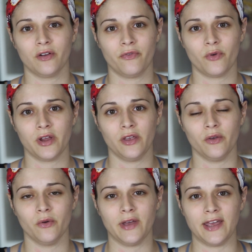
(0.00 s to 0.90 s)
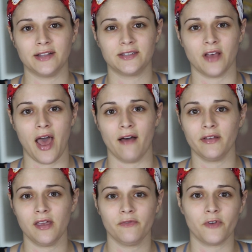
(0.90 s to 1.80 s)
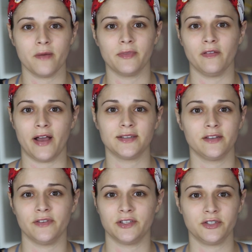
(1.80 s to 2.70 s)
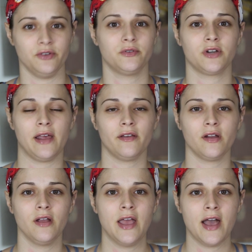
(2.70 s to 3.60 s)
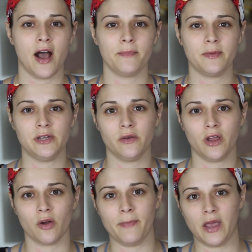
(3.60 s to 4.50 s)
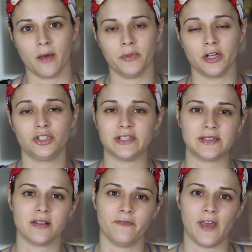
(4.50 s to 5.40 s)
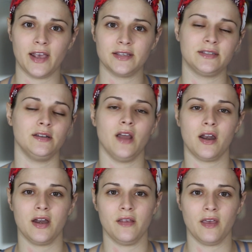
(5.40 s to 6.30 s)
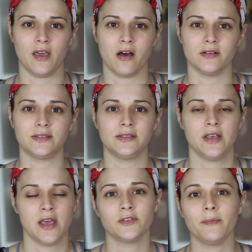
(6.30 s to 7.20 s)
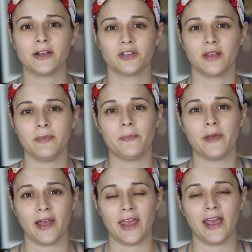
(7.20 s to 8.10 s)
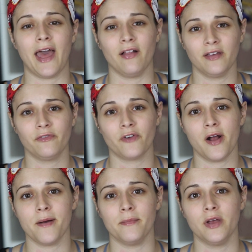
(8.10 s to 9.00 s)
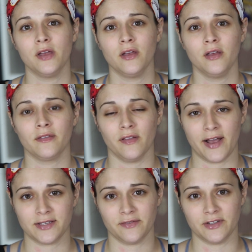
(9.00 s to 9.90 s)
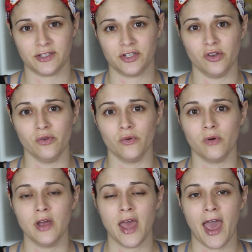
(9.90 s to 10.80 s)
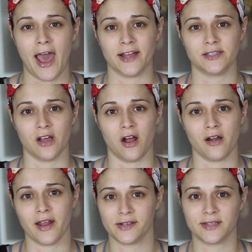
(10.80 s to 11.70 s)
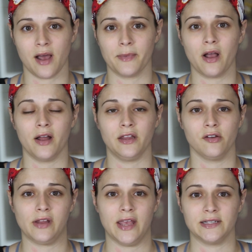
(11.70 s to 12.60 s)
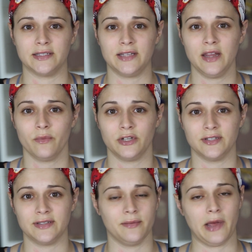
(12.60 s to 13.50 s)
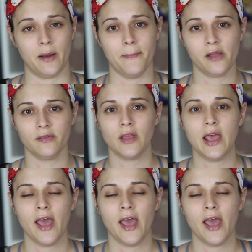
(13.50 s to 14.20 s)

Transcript: look for you. It's Ellie from the Last of Us 2 trailer. I'm going to be doing her makeup look just in the face, not anything else. So I'm actually going to be playing Ellie from the Last of Us 2 at our next Comic-Con here in Kansas City, which is in about a month.